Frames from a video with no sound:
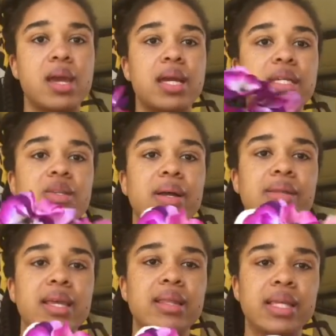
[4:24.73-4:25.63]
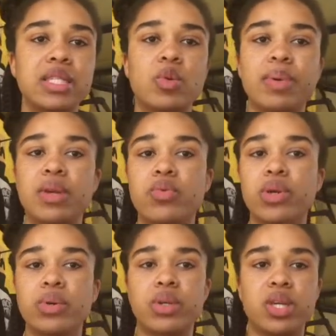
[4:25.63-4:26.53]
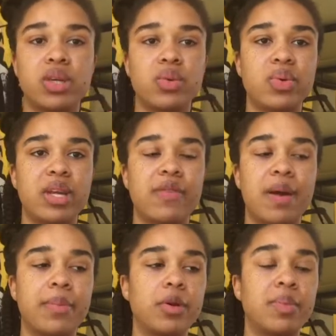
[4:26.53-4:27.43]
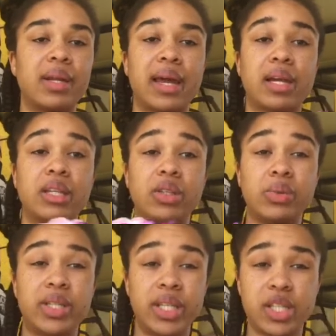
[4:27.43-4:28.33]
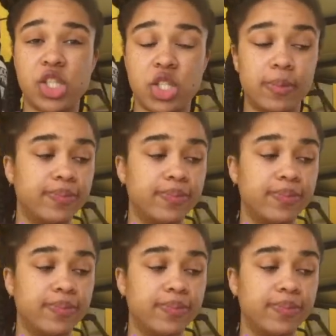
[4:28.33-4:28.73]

So I think these will be real cute if I put them in like a little dish.